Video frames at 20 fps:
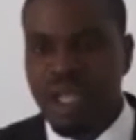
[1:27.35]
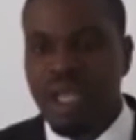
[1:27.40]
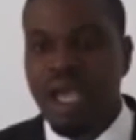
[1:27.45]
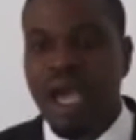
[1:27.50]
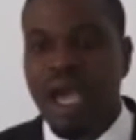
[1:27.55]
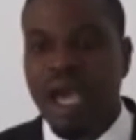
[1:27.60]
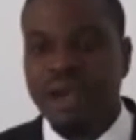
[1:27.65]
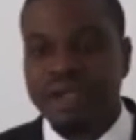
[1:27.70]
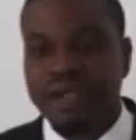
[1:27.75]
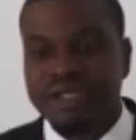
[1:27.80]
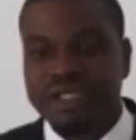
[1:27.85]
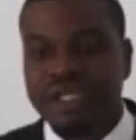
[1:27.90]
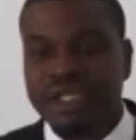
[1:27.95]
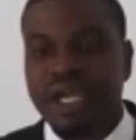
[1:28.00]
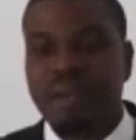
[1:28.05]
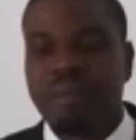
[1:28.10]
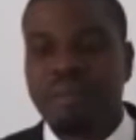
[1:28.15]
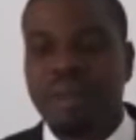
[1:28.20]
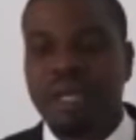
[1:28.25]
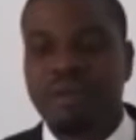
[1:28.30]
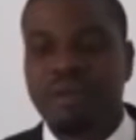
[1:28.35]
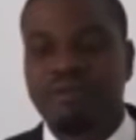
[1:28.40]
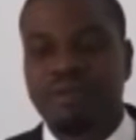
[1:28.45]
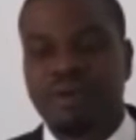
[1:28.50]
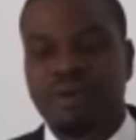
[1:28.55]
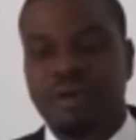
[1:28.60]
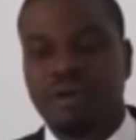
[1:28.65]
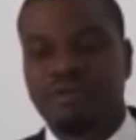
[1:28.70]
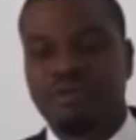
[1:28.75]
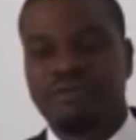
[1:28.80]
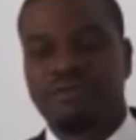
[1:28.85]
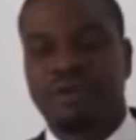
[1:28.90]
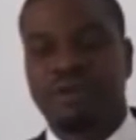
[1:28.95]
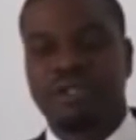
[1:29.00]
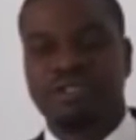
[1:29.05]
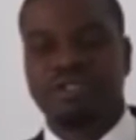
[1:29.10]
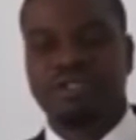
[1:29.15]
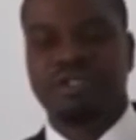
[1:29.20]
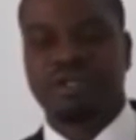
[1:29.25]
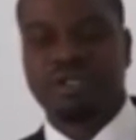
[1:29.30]
and the chairman of the
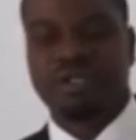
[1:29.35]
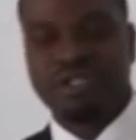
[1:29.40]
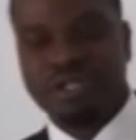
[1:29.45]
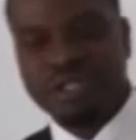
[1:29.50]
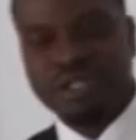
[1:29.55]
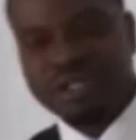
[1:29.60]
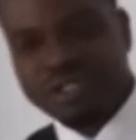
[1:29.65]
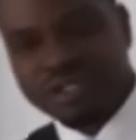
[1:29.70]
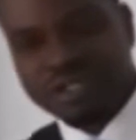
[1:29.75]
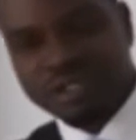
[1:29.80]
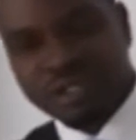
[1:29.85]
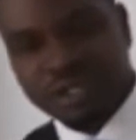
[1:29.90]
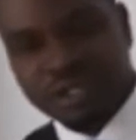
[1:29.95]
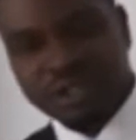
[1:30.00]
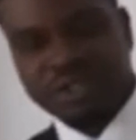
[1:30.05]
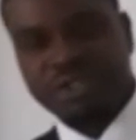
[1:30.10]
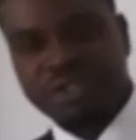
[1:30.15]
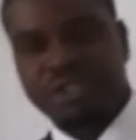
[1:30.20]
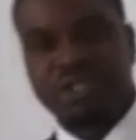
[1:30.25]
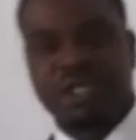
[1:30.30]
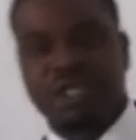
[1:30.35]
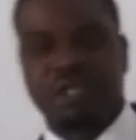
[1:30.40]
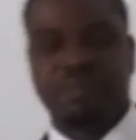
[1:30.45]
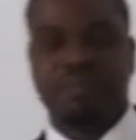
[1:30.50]
conference, Justice Kutigi.